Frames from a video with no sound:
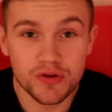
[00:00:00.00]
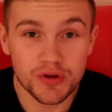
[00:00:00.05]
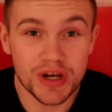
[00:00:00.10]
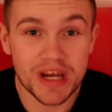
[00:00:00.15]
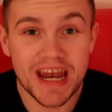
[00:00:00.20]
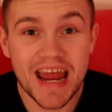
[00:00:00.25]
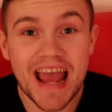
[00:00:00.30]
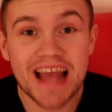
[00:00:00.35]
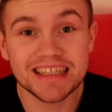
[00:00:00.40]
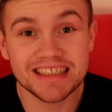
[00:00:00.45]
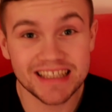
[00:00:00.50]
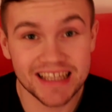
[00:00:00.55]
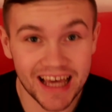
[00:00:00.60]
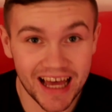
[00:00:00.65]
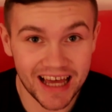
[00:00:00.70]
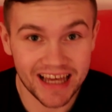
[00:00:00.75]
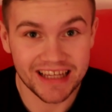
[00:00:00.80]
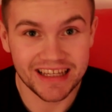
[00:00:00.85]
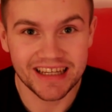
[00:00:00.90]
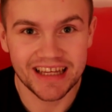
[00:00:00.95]
So the next
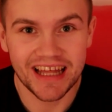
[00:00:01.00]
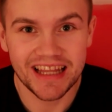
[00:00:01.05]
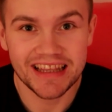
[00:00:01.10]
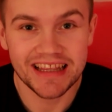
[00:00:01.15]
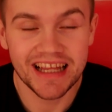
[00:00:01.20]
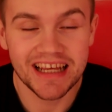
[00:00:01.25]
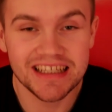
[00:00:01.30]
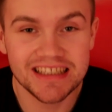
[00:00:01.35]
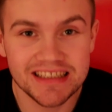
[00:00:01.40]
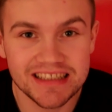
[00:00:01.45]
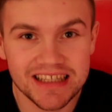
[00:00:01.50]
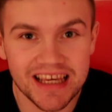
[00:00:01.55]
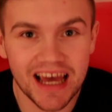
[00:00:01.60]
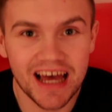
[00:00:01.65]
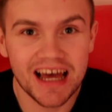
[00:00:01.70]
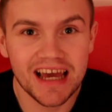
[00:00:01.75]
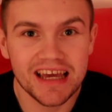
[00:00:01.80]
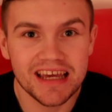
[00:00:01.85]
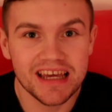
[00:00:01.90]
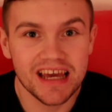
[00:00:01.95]
guy, and this
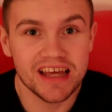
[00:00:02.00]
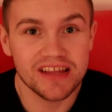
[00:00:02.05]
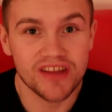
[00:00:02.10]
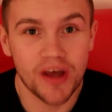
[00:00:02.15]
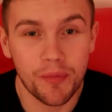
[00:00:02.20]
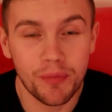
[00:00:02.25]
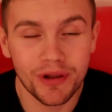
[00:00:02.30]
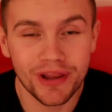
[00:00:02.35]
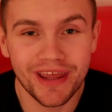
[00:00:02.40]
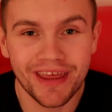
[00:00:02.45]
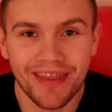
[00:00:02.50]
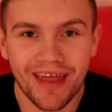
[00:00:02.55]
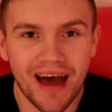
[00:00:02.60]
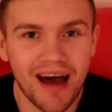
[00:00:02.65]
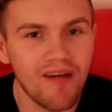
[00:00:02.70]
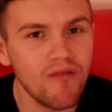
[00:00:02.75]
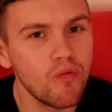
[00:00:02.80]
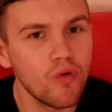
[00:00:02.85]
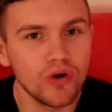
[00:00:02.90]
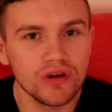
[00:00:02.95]
guy is a player that
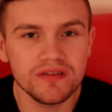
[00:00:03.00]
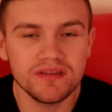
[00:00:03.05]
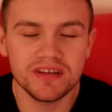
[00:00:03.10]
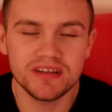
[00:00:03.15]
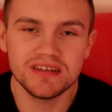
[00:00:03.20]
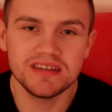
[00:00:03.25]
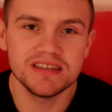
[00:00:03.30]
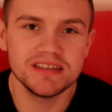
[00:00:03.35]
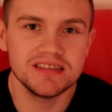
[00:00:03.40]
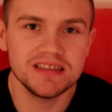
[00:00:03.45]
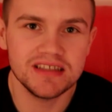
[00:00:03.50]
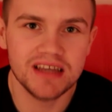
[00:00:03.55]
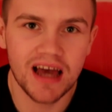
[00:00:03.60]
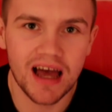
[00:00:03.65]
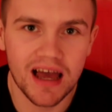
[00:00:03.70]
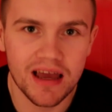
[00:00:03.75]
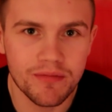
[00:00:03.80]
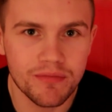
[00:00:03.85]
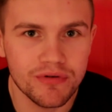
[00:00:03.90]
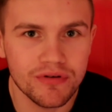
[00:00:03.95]
I wanted to see
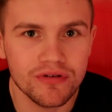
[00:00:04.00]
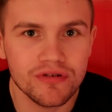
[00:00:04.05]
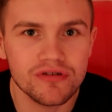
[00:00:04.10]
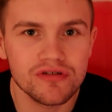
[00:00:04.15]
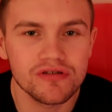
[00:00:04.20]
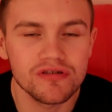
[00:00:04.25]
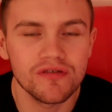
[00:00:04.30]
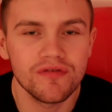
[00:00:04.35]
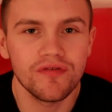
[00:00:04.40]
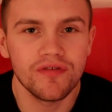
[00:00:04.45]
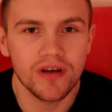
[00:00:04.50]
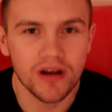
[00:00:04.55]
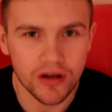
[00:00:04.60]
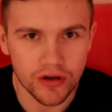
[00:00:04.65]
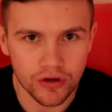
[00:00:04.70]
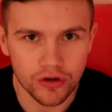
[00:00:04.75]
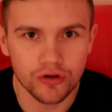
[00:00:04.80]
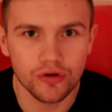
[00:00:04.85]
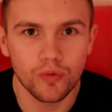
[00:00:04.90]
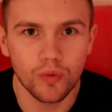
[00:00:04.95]
at Ibrox for a
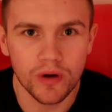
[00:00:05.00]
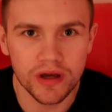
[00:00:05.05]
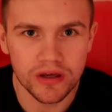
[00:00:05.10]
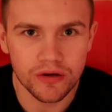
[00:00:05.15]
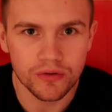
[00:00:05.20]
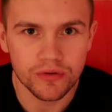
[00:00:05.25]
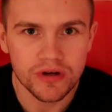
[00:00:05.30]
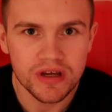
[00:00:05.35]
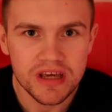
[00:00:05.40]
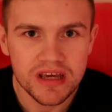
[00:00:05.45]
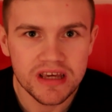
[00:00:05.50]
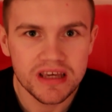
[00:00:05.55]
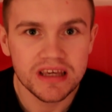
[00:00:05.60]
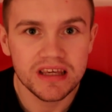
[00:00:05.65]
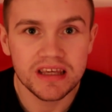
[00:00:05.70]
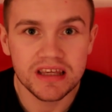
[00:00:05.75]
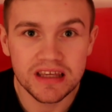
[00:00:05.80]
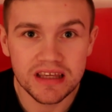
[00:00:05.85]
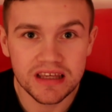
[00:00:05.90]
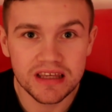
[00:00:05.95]
good while.
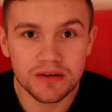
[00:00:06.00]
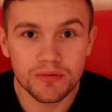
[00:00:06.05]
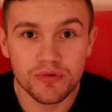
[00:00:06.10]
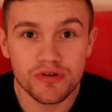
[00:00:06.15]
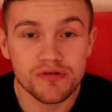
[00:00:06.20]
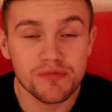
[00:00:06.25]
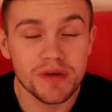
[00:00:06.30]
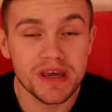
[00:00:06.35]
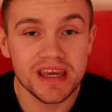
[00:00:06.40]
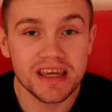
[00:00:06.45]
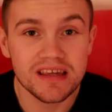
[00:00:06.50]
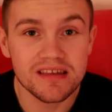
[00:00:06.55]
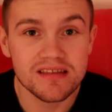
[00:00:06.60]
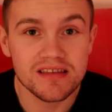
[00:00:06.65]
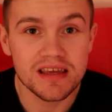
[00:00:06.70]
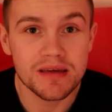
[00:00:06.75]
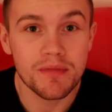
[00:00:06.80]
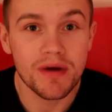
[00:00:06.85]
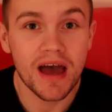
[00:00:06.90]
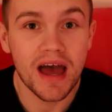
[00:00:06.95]
He was making his
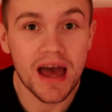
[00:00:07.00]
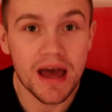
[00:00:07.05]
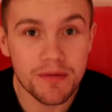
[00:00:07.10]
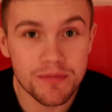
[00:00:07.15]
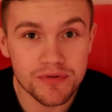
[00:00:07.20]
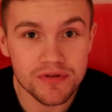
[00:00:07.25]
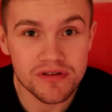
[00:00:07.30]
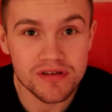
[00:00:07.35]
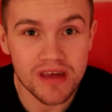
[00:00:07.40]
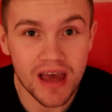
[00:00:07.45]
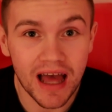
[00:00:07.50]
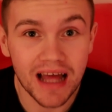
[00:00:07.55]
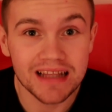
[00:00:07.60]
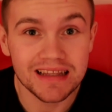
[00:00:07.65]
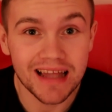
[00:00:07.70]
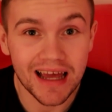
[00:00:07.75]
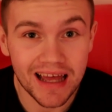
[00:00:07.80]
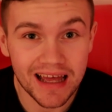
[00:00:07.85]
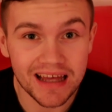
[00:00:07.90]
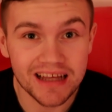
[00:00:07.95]
name at Hibs,
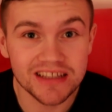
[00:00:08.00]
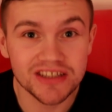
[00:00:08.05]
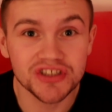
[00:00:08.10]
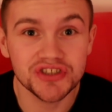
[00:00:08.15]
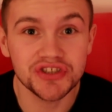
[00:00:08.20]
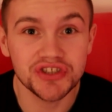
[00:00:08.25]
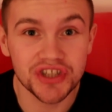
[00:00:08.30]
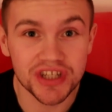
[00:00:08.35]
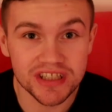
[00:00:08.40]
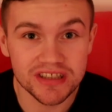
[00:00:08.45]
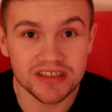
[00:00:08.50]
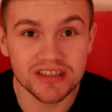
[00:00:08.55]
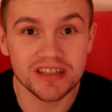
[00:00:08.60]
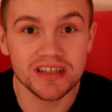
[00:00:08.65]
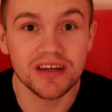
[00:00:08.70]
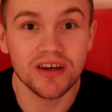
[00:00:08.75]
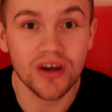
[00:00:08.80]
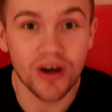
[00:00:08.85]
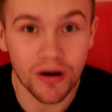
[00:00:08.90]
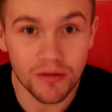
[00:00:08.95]
and it is
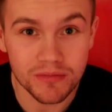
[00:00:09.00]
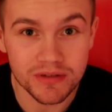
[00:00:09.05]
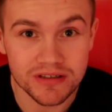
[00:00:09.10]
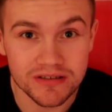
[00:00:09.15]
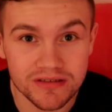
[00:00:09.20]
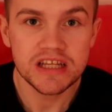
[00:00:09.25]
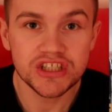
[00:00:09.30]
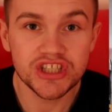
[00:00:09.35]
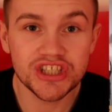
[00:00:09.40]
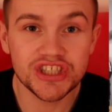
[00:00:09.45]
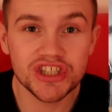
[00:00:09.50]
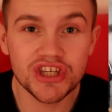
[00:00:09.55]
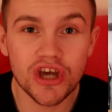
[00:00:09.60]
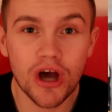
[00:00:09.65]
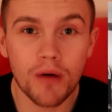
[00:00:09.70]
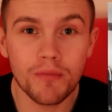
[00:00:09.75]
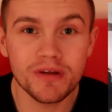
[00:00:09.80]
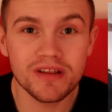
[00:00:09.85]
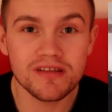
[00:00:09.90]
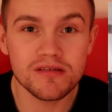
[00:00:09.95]
Jason Cummings. Jason
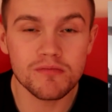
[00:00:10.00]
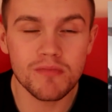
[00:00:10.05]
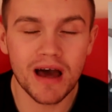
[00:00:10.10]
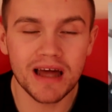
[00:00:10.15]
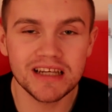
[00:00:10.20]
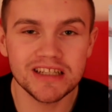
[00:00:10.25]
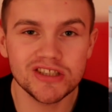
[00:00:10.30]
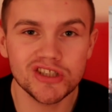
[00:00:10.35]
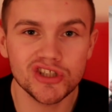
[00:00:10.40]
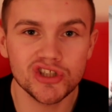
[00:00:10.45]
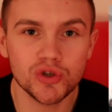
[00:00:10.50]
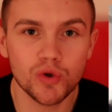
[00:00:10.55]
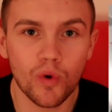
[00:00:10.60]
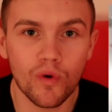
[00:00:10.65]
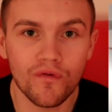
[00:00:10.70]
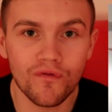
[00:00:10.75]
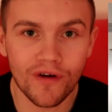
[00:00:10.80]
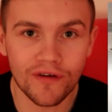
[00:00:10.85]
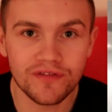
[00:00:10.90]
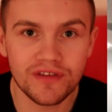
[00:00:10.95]
Cummings managed to
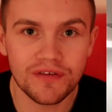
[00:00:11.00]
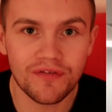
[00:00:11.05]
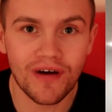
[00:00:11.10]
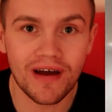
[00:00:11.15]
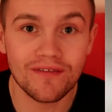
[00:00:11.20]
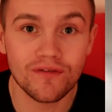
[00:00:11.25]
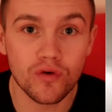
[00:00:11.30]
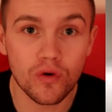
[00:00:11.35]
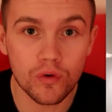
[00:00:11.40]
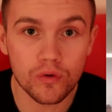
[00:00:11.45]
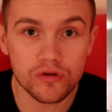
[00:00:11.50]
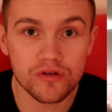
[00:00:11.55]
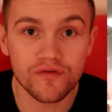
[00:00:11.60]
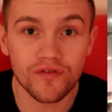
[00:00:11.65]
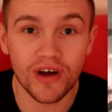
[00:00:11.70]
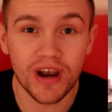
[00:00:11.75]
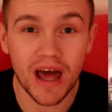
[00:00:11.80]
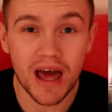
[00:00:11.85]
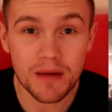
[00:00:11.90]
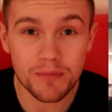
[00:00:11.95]
score 55 goals
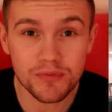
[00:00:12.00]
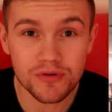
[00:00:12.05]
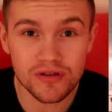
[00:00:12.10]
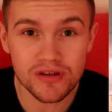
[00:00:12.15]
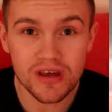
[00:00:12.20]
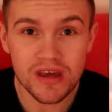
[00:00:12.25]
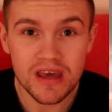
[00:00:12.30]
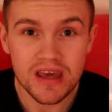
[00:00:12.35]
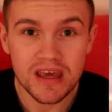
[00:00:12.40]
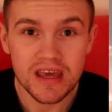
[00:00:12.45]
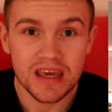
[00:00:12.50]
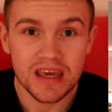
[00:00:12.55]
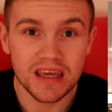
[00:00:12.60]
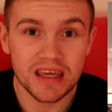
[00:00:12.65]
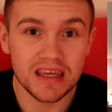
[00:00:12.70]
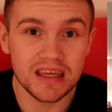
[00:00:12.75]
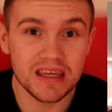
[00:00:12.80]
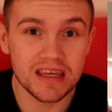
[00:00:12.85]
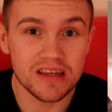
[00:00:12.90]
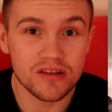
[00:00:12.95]
for Hibs.
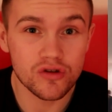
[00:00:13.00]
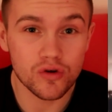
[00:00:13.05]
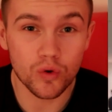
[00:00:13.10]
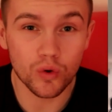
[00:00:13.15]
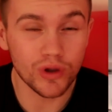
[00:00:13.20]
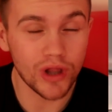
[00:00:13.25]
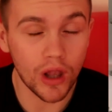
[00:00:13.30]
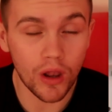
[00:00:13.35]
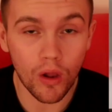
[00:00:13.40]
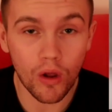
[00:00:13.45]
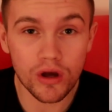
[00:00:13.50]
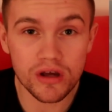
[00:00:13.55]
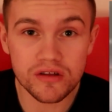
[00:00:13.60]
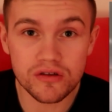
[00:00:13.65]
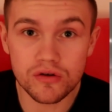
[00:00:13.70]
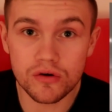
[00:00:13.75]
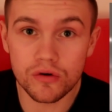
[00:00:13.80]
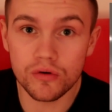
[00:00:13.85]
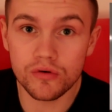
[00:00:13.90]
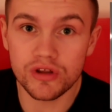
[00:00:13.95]
He scored a lot of
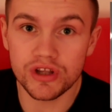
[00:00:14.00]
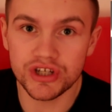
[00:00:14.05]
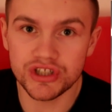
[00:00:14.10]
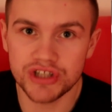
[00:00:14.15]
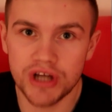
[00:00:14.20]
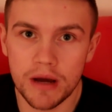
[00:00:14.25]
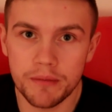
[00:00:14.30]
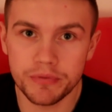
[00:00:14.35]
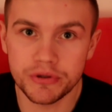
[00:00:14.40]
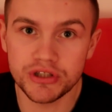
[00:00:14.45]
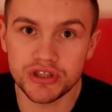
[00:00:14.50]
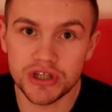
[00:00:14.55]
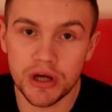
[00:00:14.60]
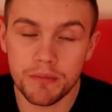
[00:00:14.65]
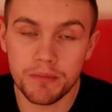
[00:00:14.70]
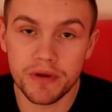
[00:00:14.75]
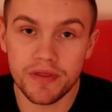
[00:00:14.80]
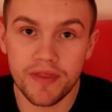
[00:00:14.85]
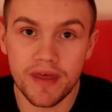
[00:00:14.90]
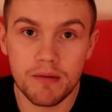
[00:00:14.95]
his goals in the Championship,
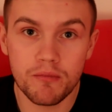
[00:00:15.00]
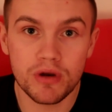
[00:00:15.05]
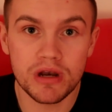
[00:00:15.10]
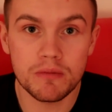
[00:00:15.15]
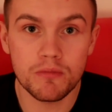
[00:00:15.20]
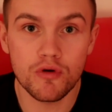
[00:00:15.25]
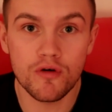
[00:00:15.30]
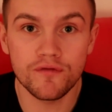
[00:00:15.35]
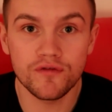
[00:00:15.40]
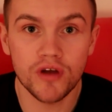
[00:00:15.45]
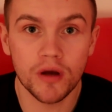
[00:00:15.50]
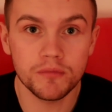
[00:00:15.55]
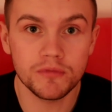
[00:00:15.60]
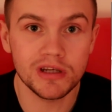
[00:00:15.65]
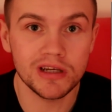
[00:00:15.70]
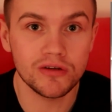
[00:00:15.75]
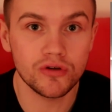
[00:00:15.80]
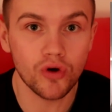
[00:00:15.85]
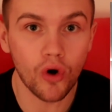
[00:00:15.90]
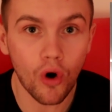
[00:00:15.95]
but then when he moved up
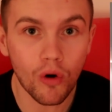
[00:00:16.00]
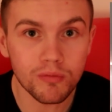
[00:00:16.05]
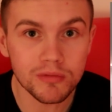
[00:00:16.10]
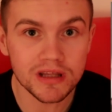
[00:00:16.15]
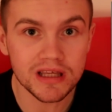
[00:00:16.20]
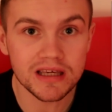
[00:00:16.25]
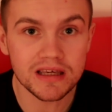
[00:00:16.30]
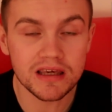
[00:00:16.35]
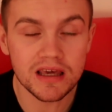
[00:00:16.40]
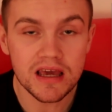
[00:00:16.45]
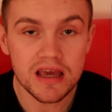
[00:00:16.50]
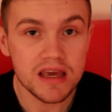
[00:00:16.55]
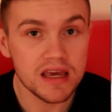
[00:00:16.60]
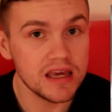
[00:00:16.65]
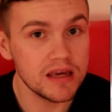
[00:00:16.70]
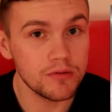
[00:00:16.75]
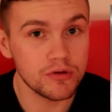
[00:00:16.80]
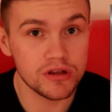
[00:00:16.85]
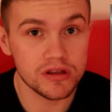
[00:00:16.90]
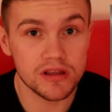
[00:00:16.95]
to the top league,
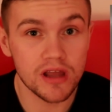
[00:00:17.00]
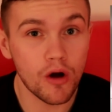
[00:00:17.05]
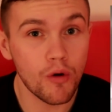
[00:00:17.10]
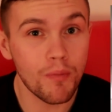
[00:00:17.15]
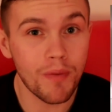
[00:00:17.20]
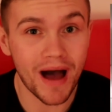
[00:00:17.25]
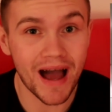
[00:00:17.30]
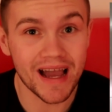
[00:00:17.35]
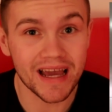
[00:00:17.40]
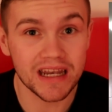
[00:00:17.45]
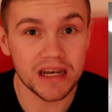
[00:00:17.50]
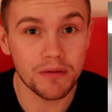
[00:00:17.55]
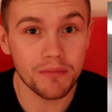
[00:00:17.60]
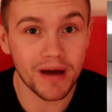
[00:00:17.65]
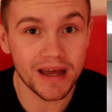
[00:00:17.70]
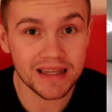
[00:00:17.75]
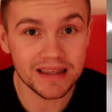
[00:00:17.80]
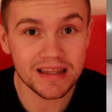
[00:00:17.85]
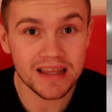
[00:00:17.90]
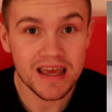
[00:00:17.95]
he was still banging them
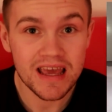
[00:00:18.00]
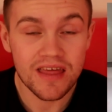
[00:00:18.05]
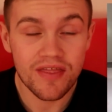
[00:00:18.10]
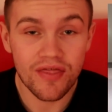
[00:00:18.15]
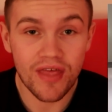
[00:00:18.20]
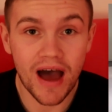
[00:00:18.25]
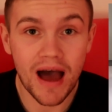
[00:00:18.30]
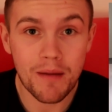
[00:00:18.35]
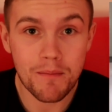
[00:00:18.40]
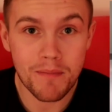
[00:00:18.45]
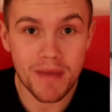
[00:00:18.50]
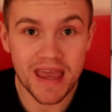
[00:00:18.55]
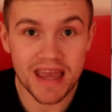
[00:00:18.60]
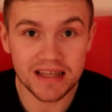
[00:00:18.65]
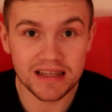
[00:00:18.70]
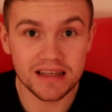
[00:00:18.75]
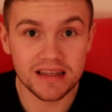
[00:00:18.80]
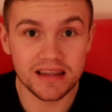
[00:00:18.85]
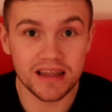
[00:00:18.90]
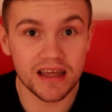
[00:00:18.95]
in. That
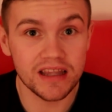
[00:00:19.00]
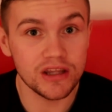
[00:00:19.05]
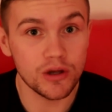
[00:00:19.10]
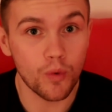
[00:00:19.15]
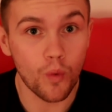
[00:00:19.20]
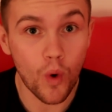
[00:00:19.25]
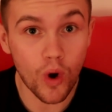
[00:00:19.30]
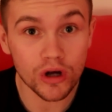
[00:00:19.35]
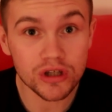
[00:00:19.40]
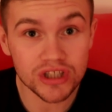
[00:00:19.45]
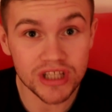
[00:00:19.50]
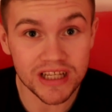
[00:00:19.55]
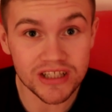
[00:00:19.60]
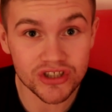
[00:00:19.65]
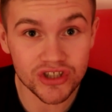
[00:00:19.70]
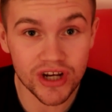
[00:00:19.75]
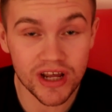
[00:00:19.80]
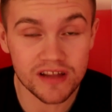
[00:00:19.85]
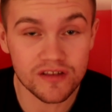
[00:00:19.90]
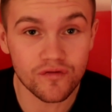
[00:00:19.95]
meant that there was
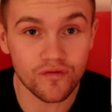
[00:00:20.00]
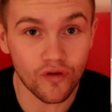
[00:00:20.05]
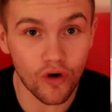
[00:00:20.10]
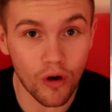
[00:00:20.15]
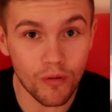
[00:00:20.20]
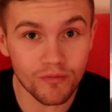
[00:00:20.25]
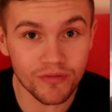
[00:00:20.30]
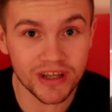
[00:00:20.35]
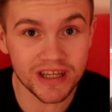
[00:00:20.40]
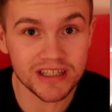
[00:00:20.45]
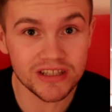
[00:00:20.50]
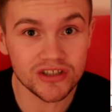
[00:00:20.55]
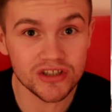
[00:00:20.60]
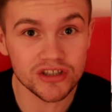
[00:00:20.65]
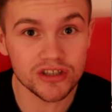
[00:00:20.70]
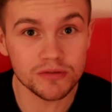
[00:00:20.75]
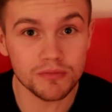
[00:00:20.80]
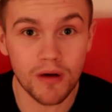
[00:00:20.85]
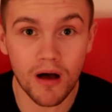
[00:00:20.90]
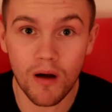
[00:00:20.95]
interest from
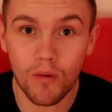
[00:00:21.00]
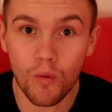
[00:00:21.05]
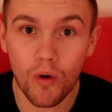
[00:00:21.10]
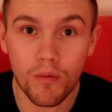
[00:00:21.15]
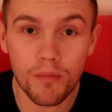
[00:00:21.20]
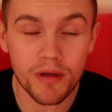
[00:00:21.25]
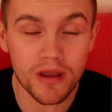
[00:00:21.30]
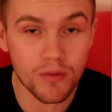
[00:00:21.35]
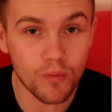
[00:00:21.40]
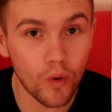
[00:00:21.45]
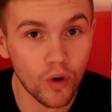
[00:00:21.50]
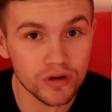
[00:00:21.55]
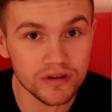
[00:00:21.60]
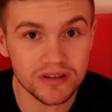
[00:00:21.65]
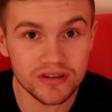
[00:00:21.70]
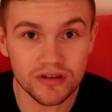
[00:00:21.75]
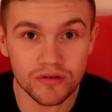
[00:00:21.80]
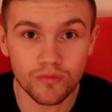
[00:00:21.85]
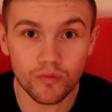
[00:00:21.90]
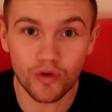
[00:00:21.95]
Rangers. Mark Warburton
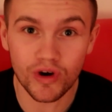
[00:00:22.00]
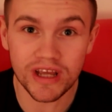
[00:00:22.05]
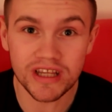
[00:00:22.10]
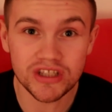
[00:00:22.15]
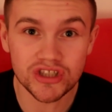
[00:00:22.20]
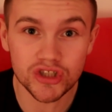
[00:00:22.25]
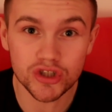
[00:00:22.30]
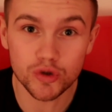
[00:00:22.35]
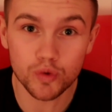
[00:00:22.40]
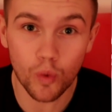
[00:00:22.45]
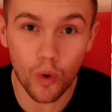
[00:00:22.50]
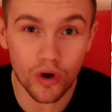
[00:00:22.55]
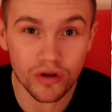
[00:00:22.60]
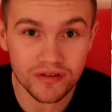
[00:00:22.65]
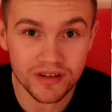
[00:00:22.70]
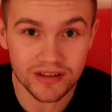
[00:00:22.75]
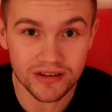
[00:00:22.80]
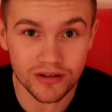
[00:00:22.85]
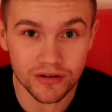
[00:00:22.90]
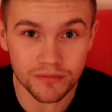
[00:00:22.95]
wanted him, Rangers
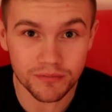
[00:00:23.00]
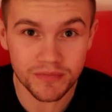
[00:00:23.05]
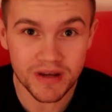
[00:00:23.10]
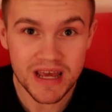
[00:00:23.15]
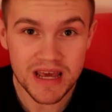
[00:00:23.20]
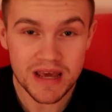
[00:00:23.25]
wanted him,